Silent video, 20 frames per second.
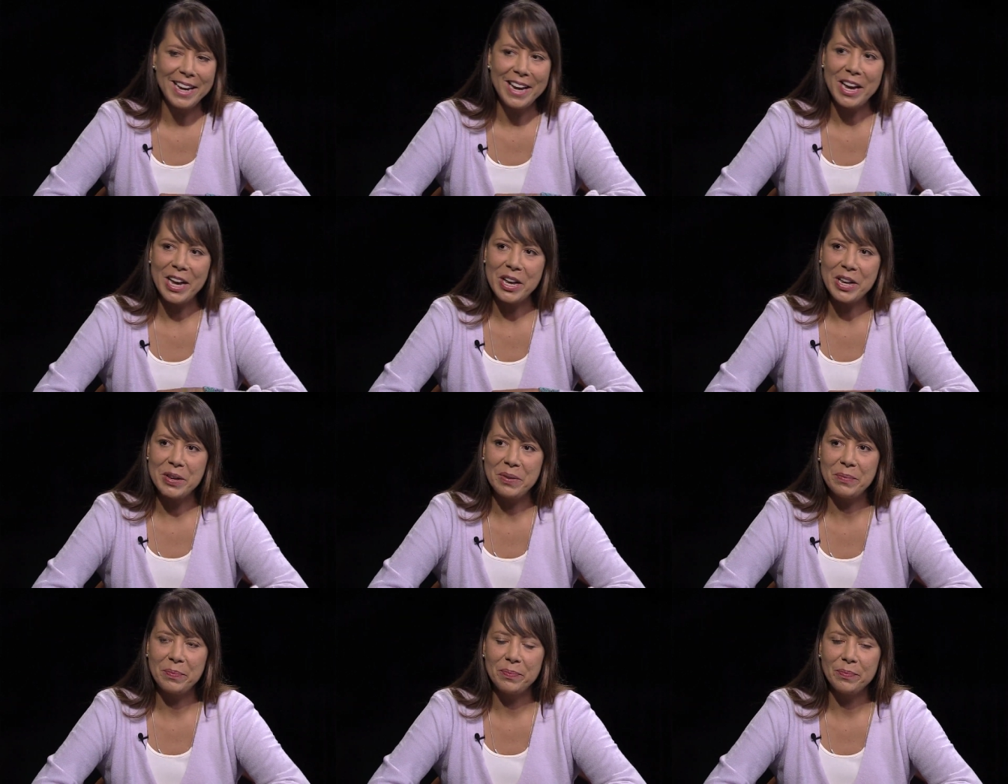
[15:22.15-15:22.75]

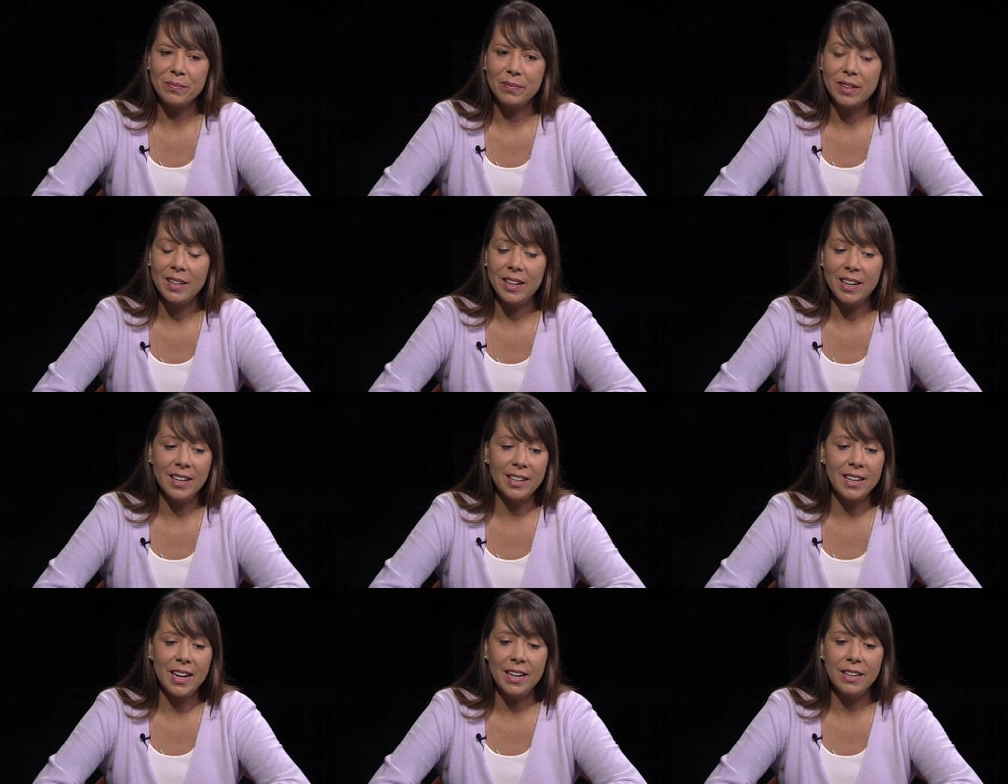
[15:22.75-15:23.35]

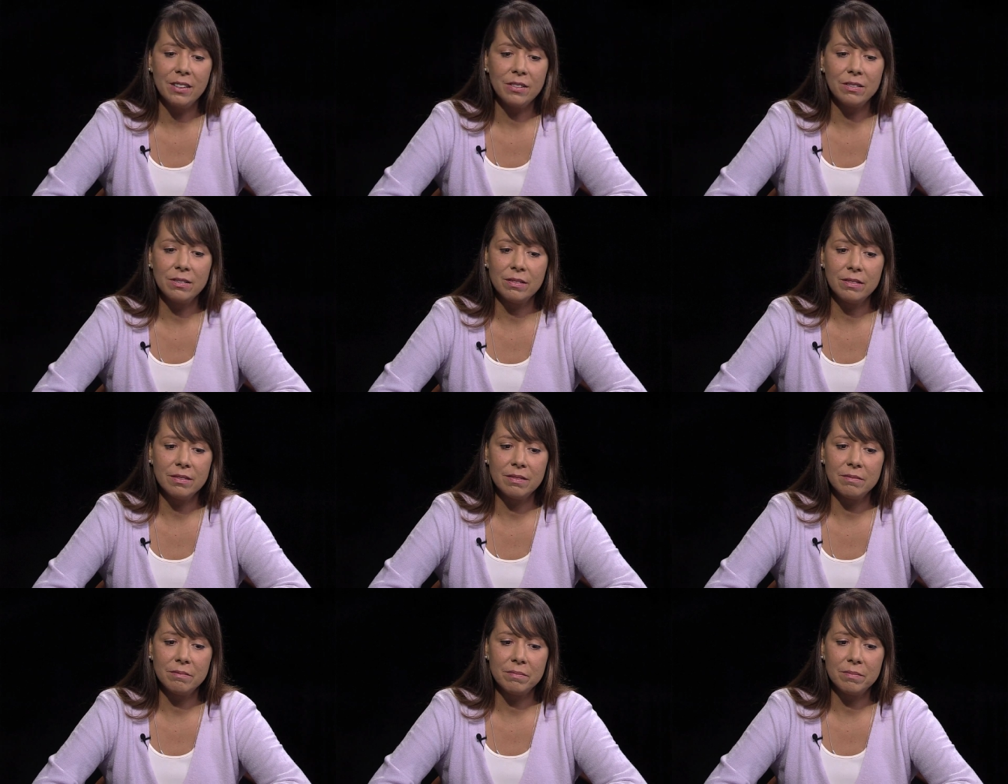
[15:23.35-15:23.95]
and I don't,
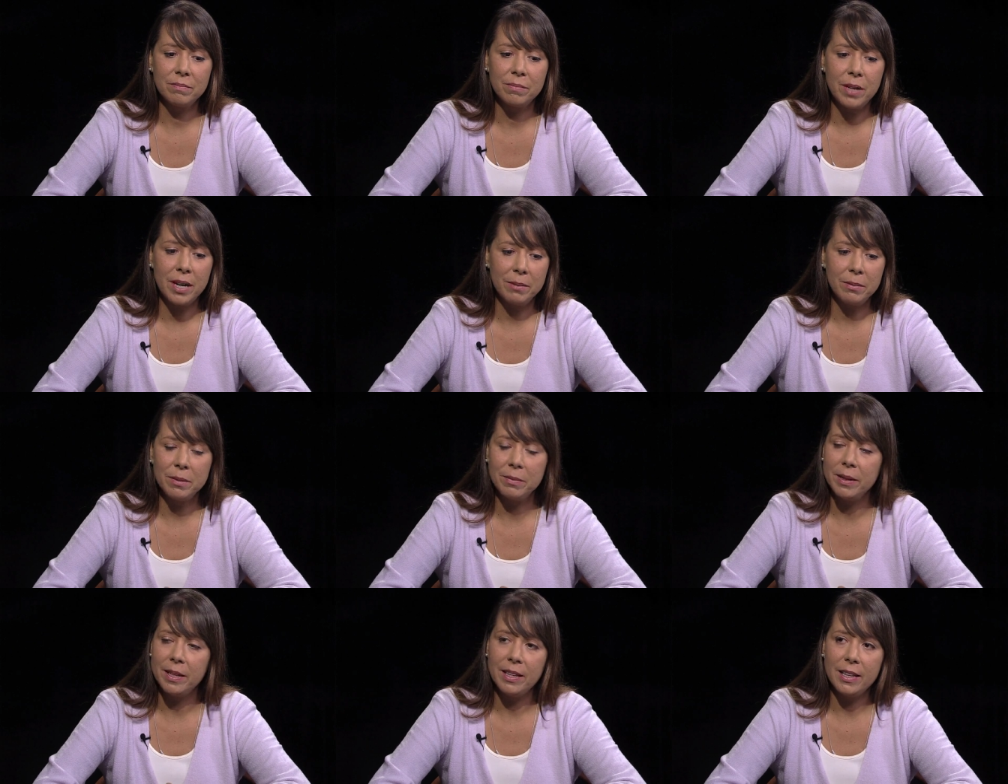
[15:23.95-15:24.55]

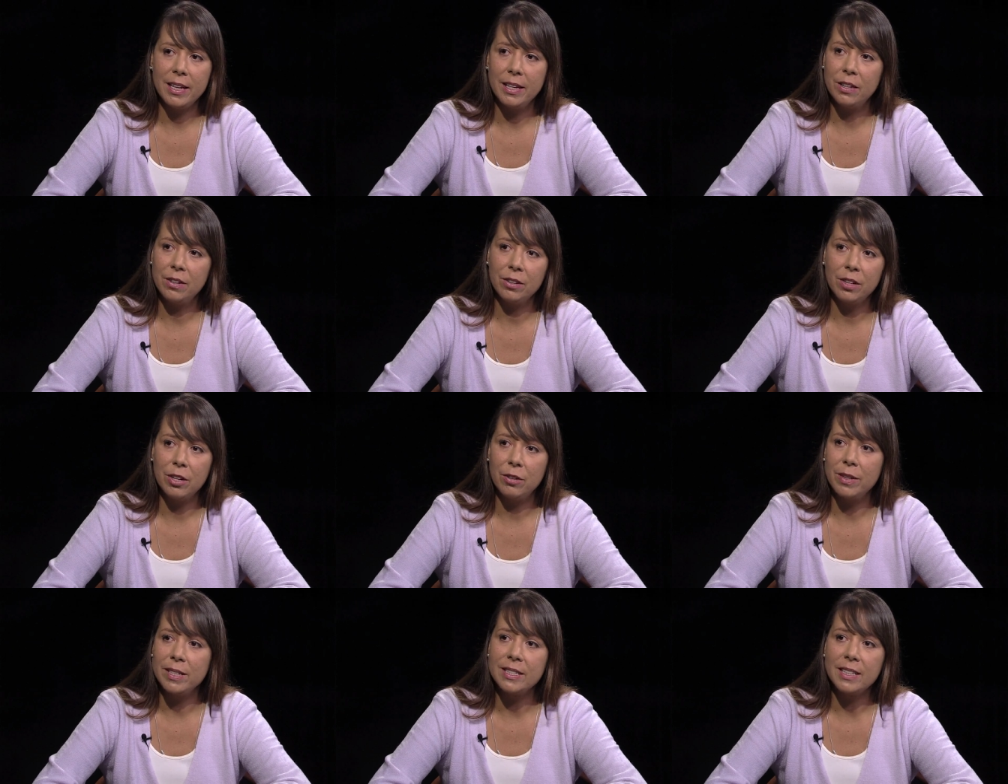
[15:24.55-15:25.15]
probably they don't
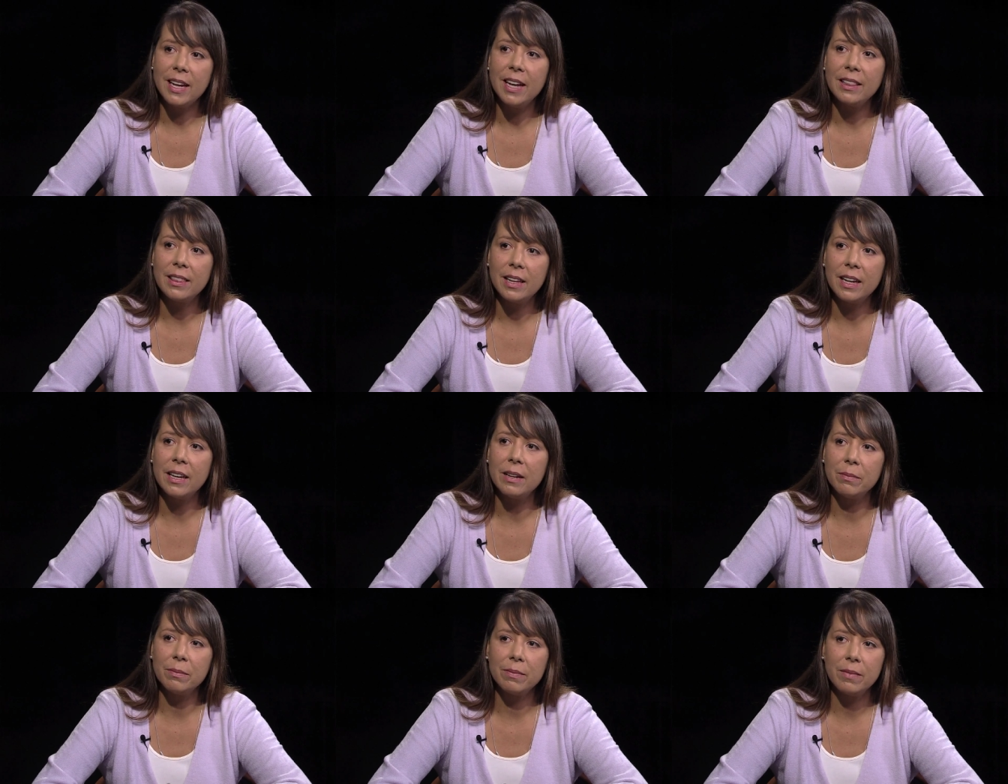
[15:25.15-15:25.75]
always get
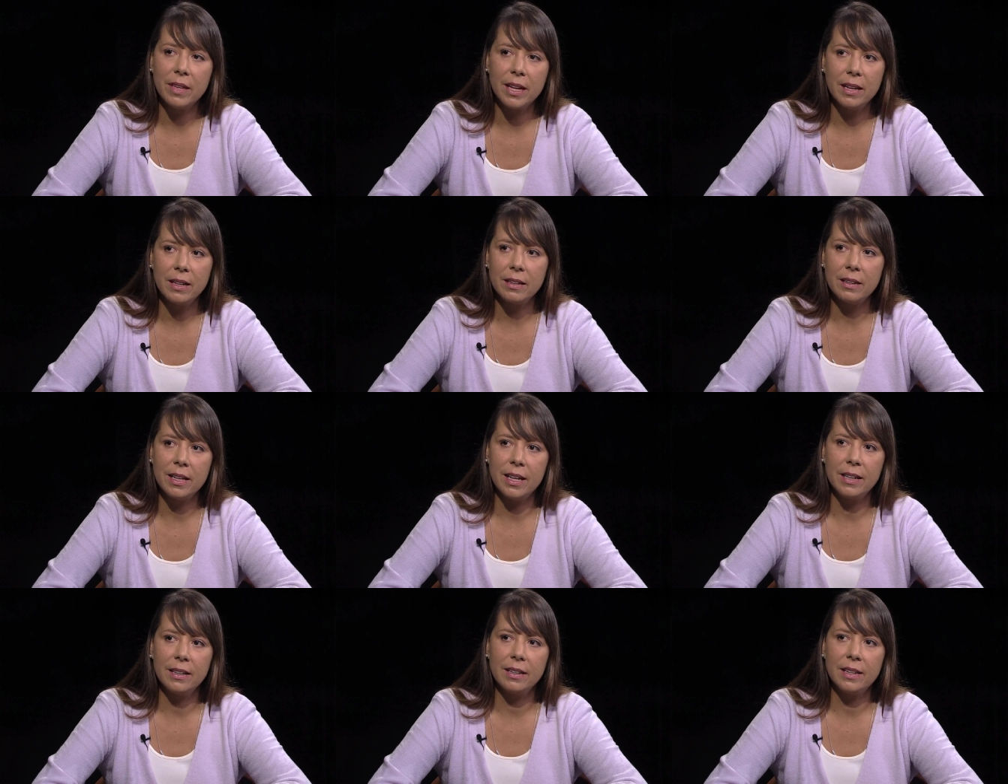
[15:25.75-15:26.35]
them, that
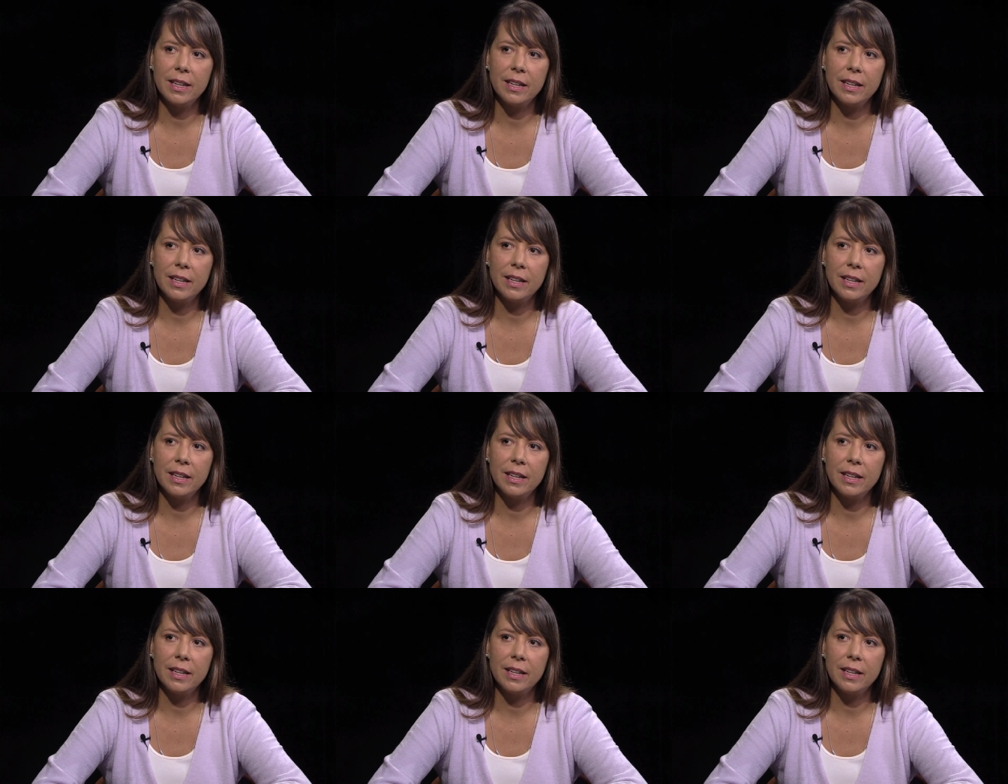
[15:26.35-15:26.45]
right.